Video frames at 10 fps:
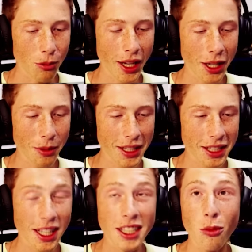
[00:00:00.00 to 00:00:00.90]
Alright, well,
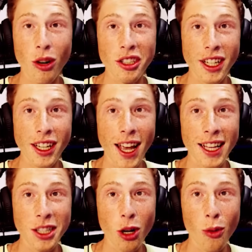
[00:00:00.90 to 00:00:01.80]
anyways, thank you guys for watching.
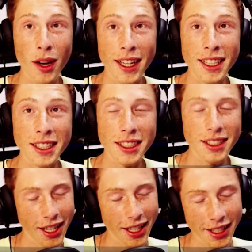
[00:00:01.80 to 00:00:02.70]
As
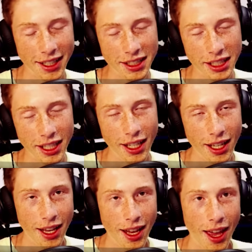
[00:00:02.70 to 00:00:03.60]
always, take it easy.